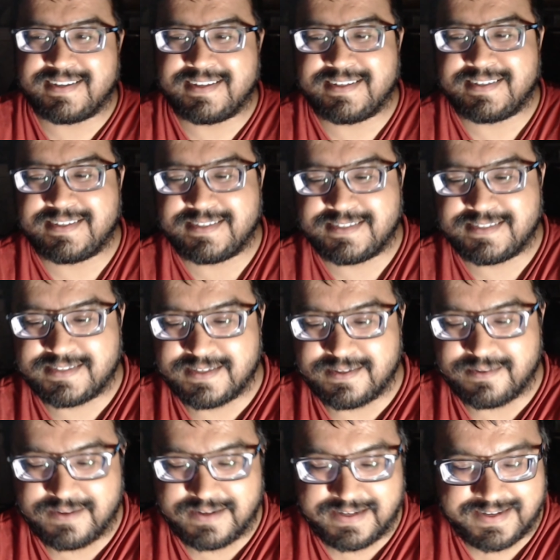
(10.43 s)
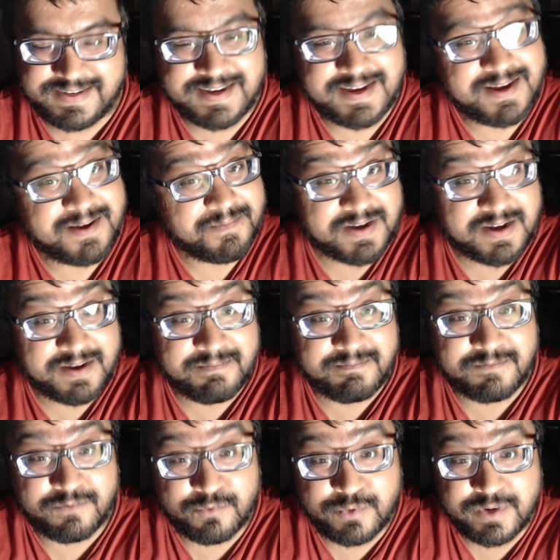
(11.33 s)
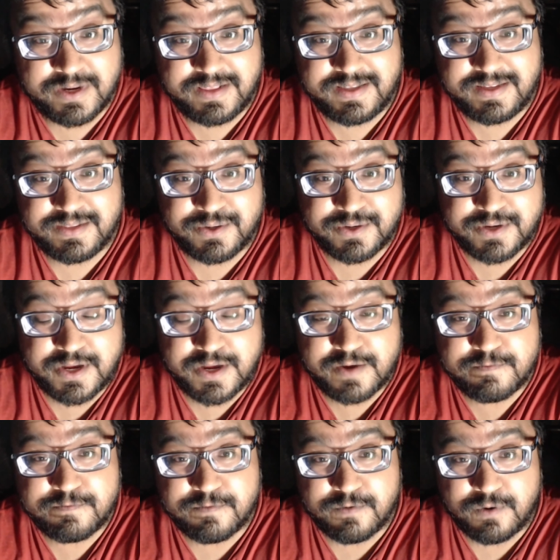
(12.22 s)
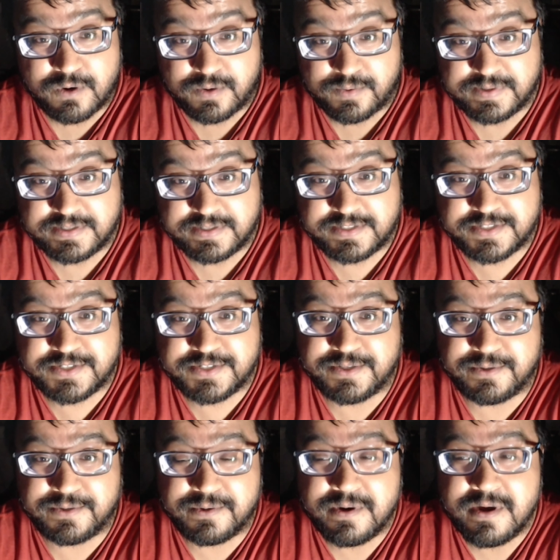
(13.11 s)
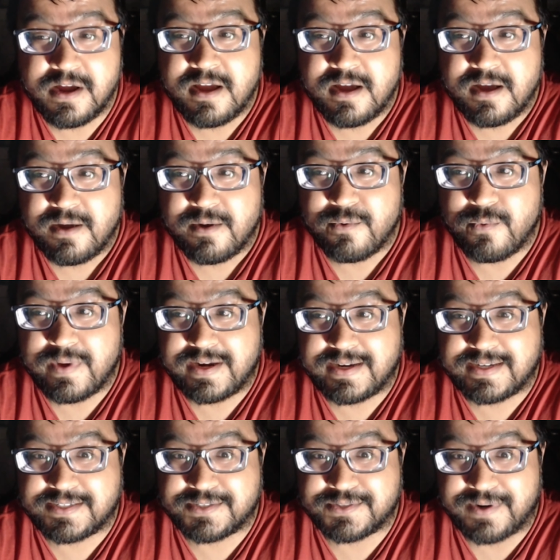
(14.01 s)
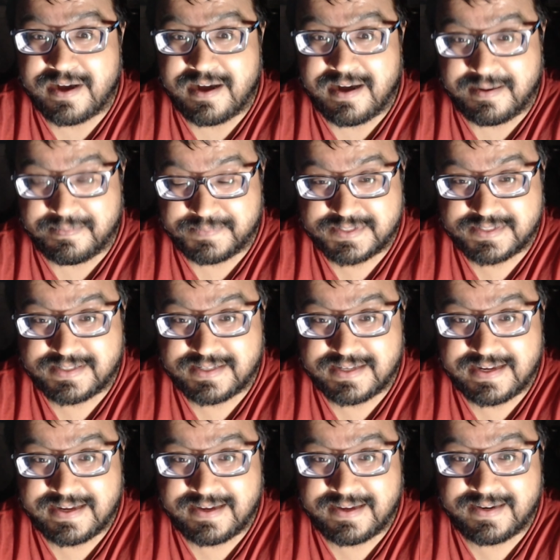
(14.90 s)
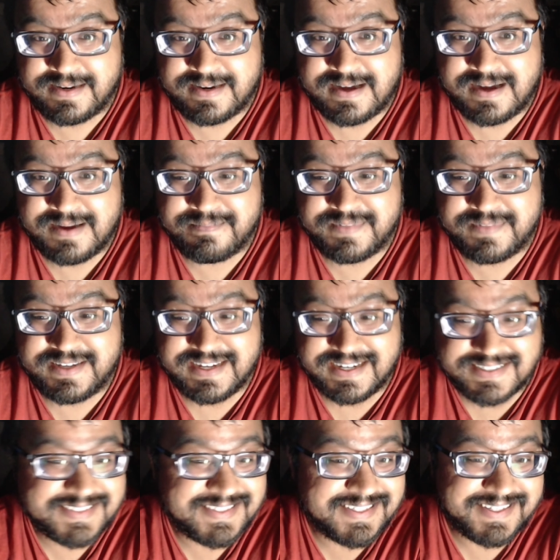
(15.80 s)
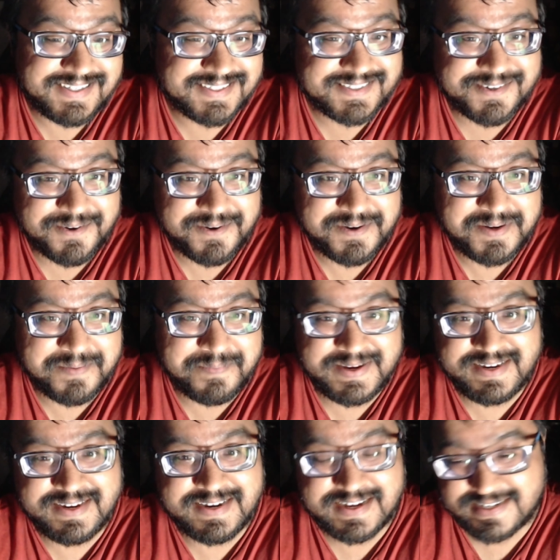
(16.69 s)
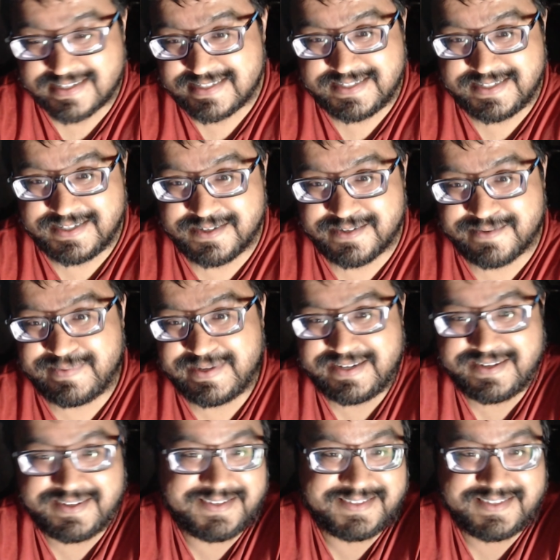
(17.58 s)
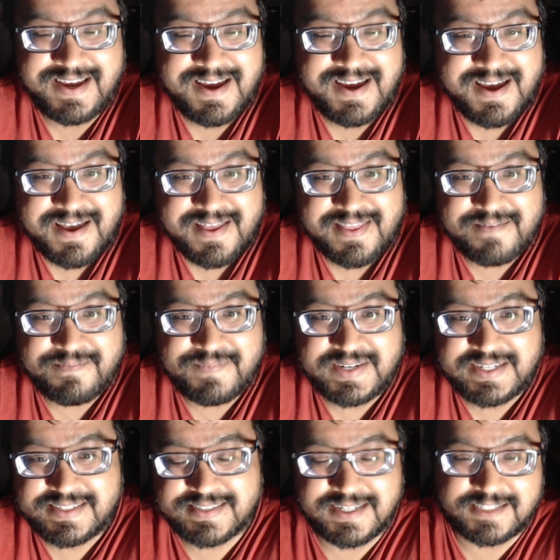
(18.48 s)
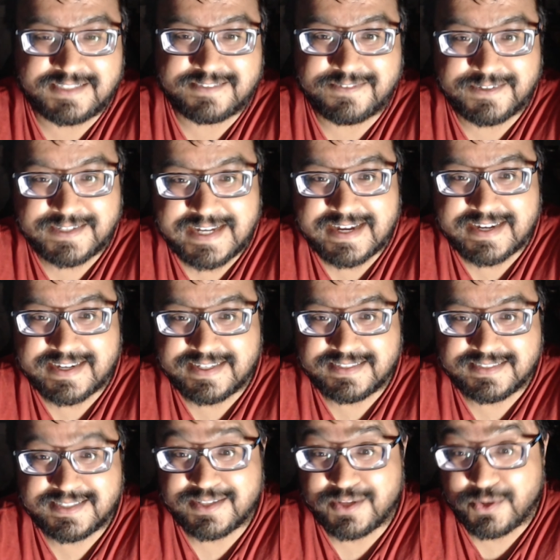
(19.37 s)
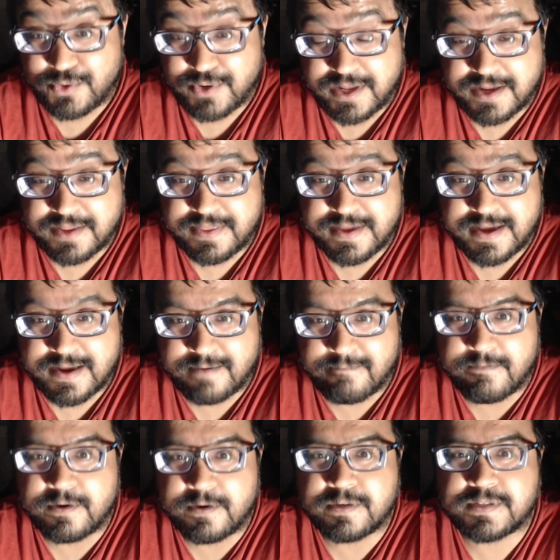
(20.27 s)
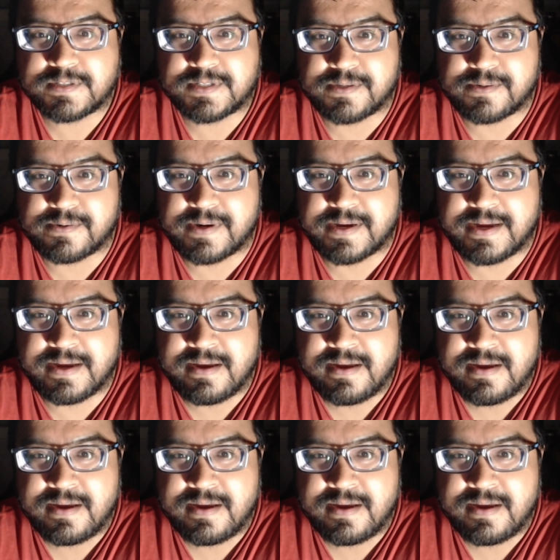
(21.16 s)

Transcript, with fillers: is a game I'm really looking forward to when it drops, and I'm guessing it's going to be next year because that makes sense for Tekken's 30th anniversary.